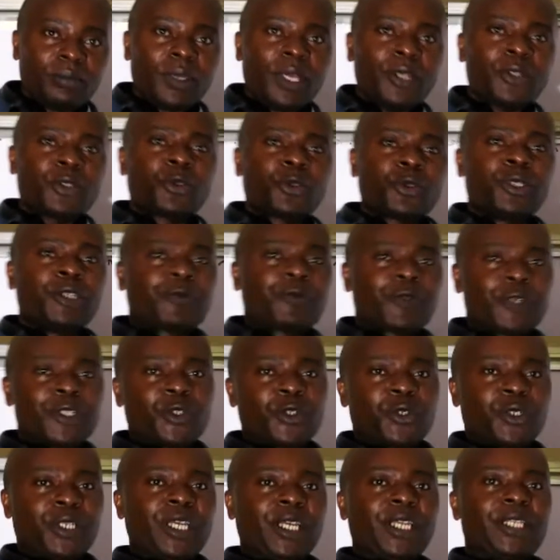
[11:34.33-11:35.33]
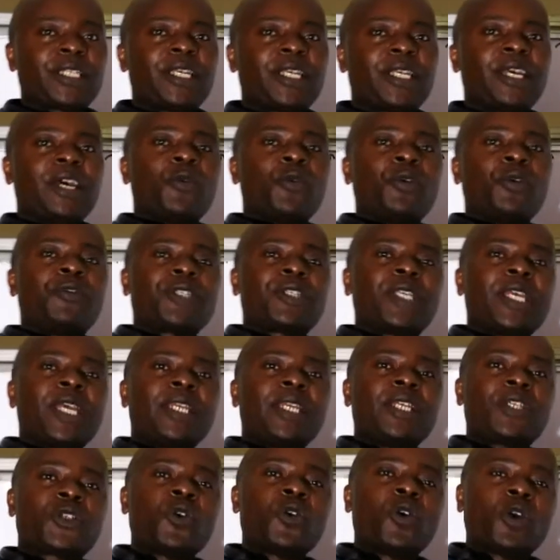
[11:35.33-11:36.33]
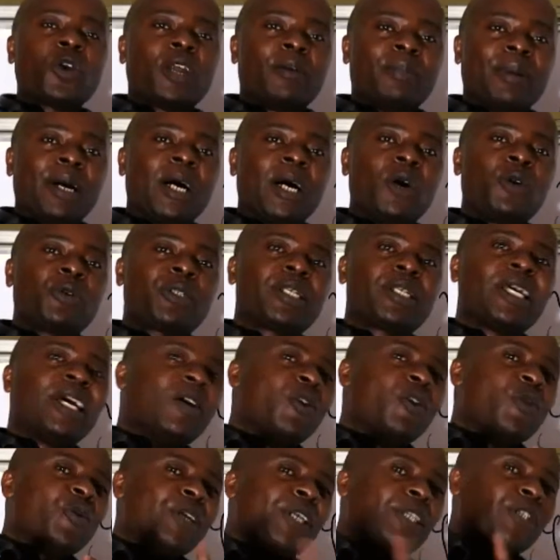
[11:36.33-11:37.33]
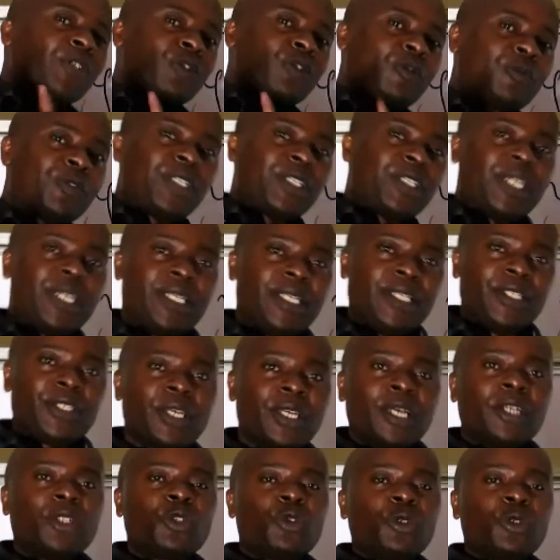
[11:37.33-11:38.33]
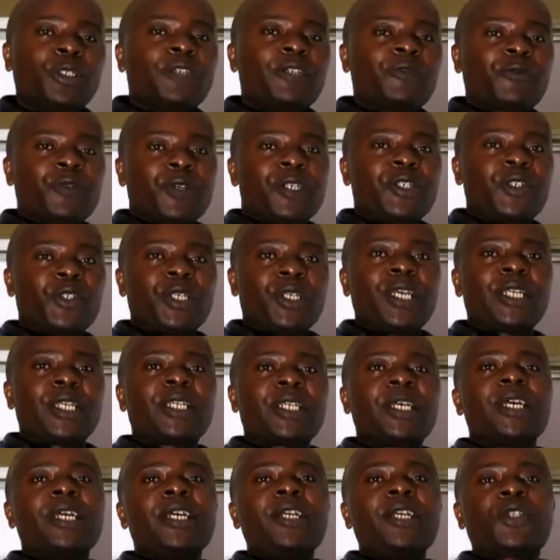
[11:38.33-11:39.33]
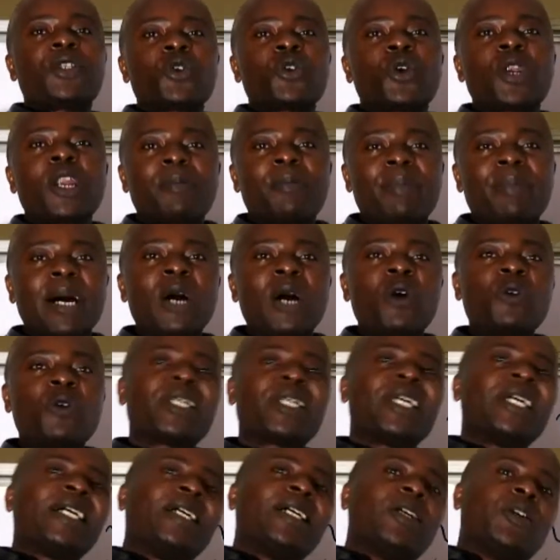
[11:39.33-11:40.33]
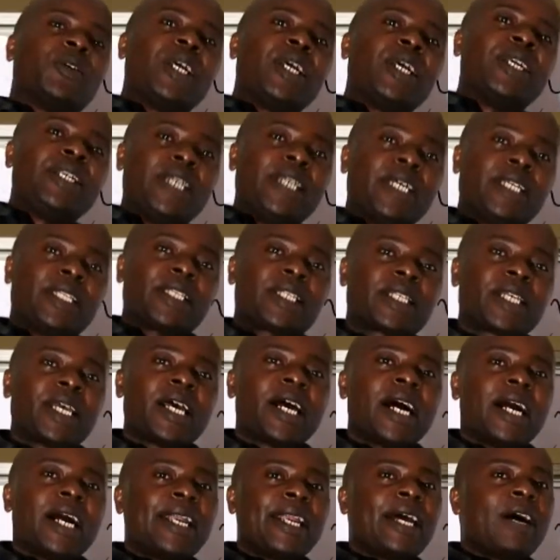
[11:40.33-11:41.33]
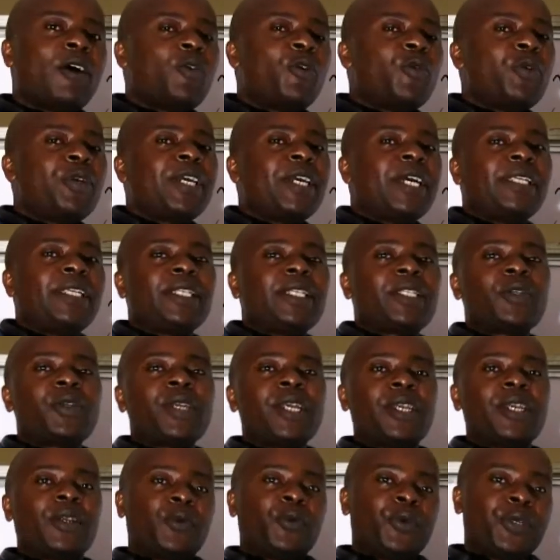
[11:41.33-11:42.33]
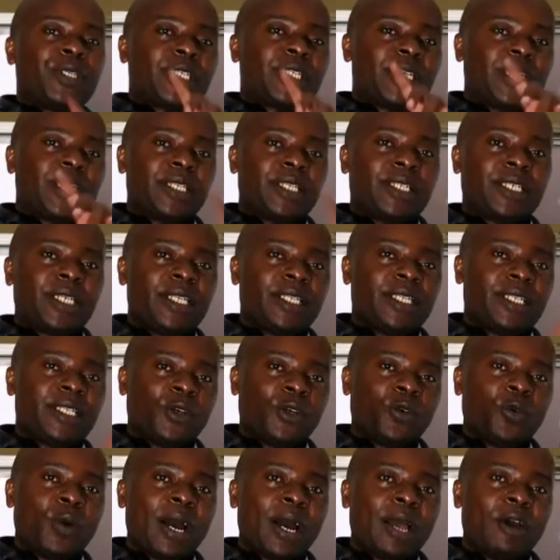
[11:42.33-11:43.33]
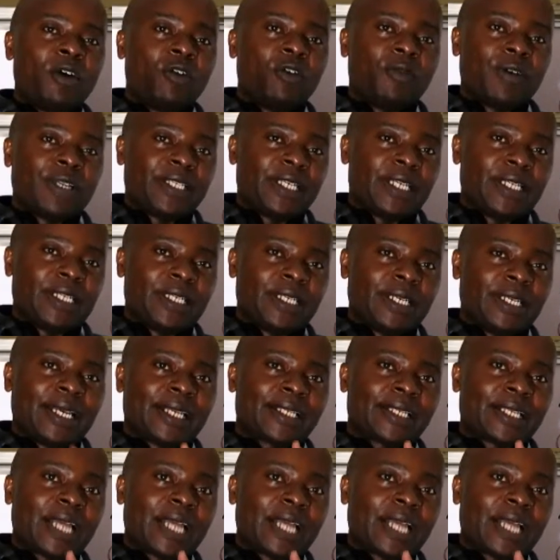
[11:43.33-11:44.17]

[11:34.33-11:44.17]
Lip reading: So to differentiate, we've said it's all about rates of change. To differentiate, it's all about gradients. And how do we get this gradient? We say the change in y over change in x.